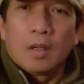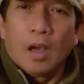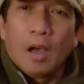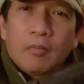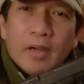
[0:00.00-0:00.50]

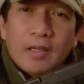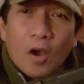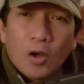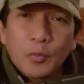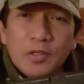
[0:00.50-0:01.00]
All right,
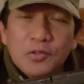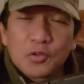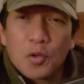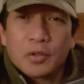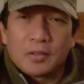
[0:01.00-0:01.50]
on with the
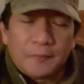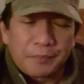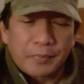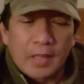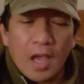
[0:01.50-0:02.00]
tutorial.
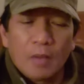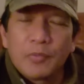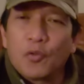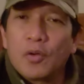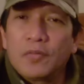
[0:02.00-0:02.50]
Now,
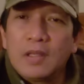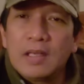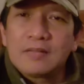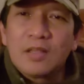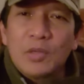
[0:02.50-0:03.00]
before anything
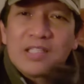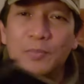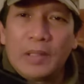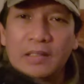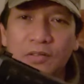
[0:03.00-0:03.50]
else, let me
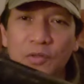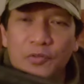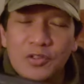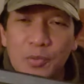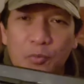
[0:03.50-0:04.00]
explain the
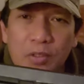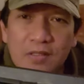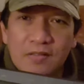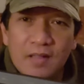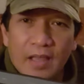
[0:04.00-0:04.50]
difference between
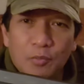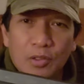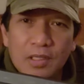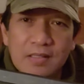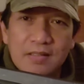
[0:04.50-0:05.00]
the slide
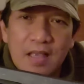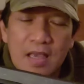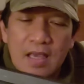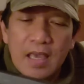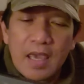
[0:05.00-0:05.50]
release
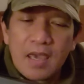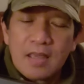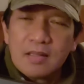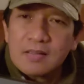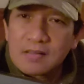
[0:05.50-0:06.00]

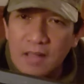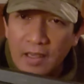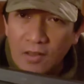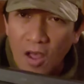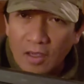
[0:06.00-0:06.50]
and the
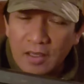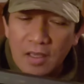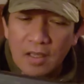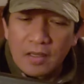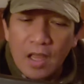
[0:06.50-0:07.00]
slide lock.
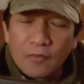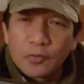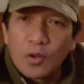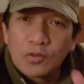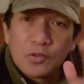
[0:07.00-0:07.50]
Now,
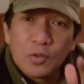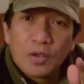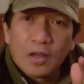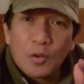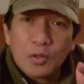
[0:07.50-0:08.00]
for those new
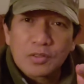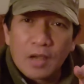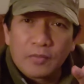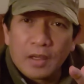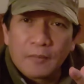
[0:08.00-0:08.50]
gun owners
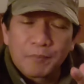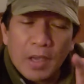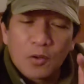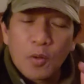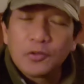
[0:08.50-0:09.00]
out there,
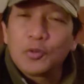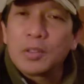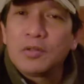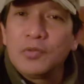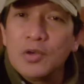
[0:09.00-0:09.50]
I don't want you to
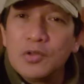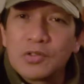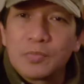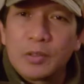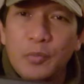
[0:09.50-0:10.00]
be
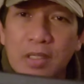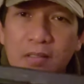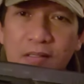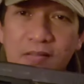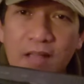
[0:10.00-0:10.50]
confused
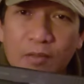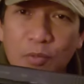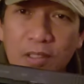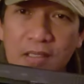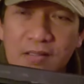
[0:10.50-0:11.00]
between the slide
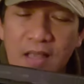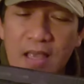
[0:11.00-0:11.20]
release